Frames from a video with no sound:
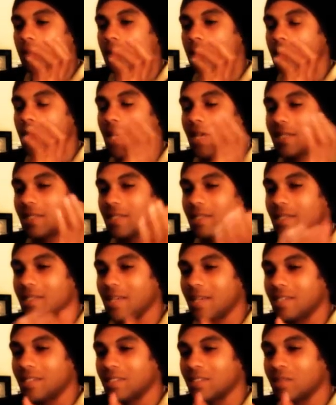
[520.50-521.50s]
as a
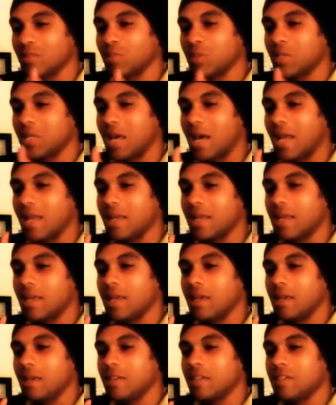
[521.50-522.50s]
nation, but not
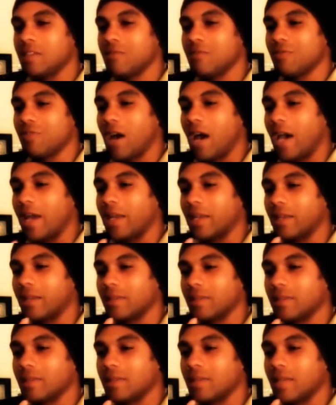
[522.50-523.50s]
divided
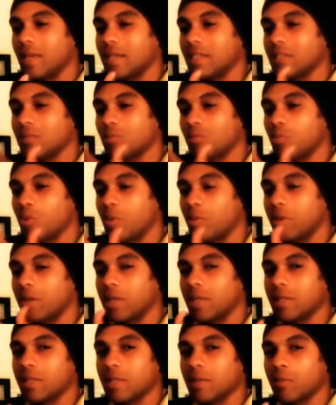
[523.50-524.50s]
as a
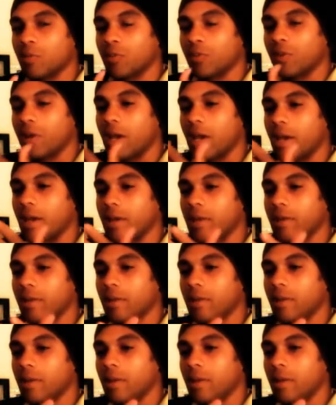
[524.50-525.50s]
Republican, Democrat,
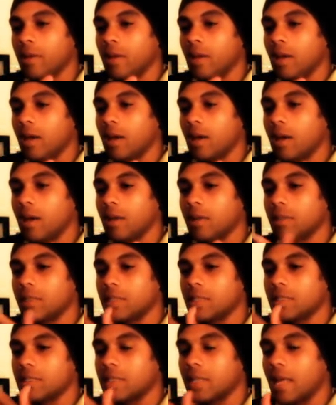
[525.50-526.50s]
and uh,
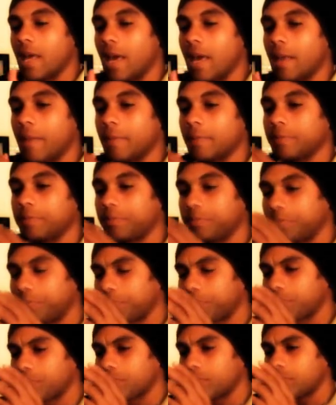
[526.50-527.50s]
this and that.
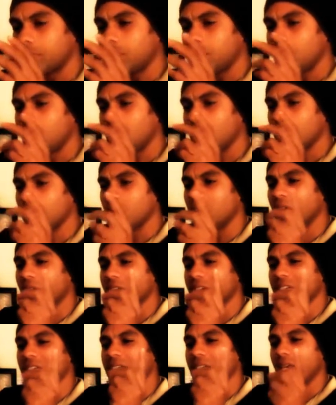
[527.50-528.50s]
We
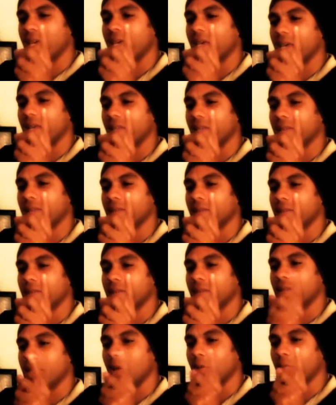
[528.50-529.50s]
understand
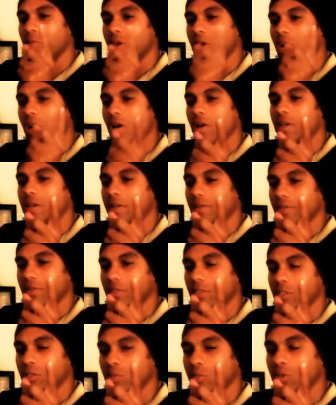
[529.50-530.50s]
that there are
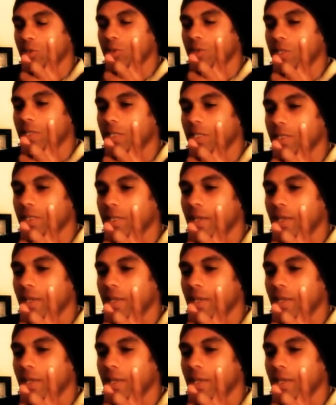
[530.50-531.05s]
differences between us